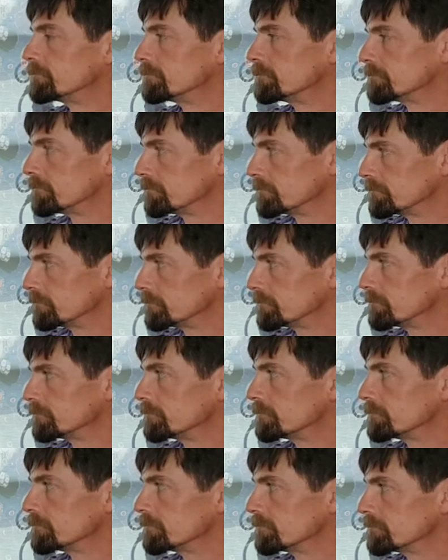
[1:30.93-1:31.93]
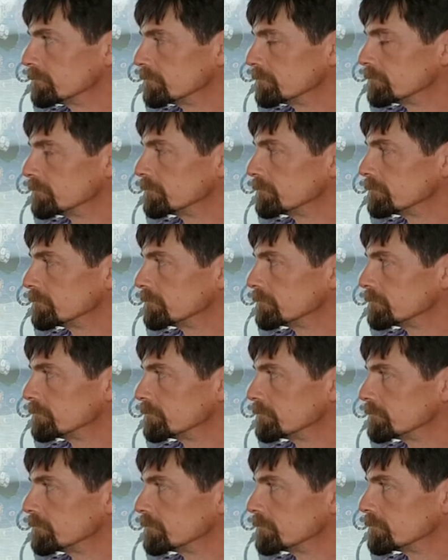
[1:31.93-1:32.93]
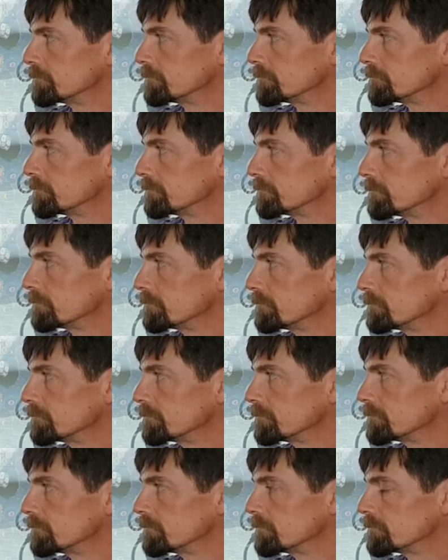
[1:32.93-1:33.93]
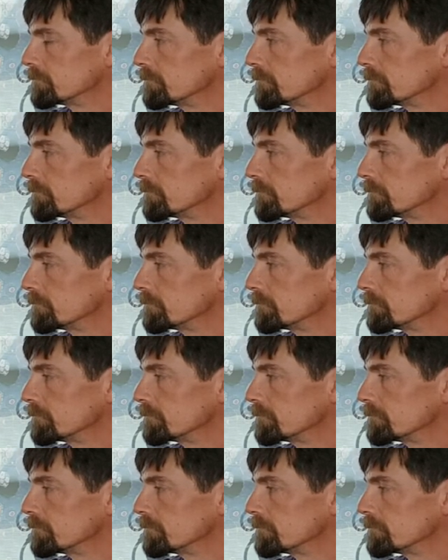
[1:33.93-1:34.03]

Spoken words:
[no speech]